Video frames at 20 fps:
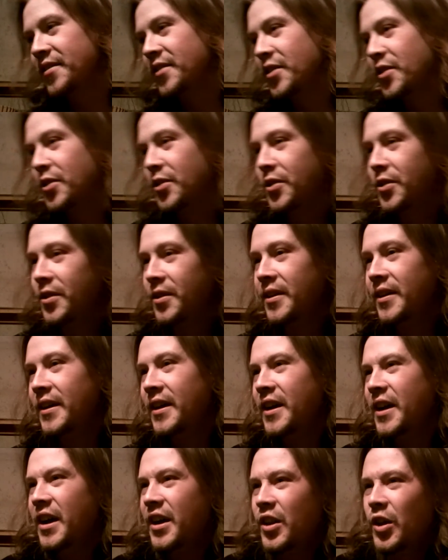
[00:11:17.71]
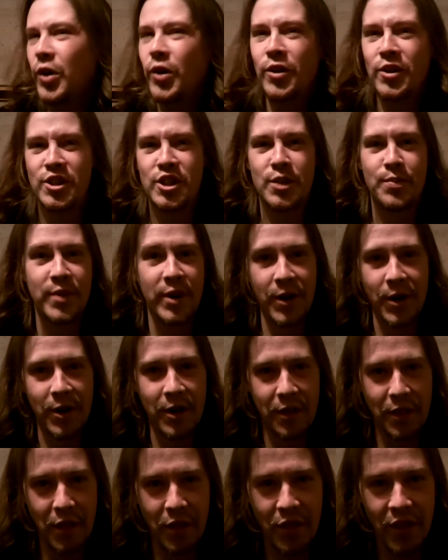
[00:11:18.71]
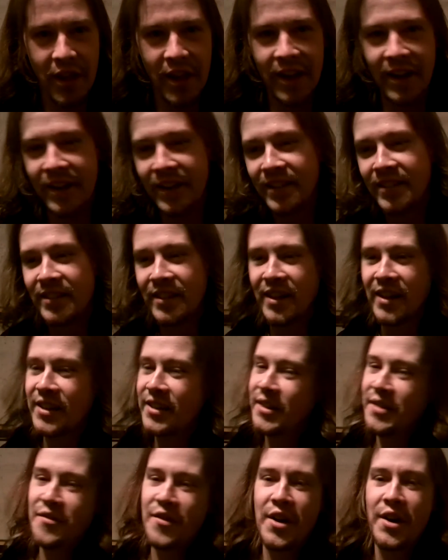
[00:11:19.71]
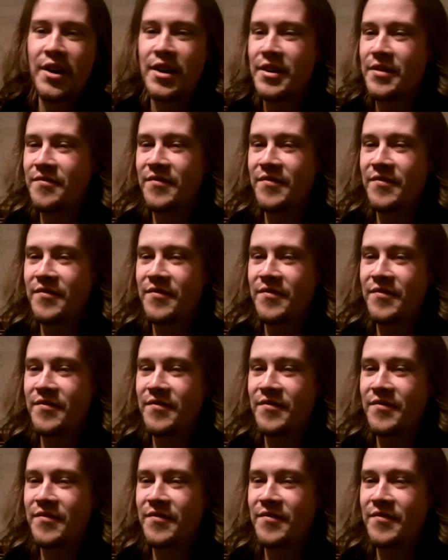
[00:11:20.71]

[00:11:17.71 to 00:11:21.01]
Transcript: the whole spirit of the thing, and very,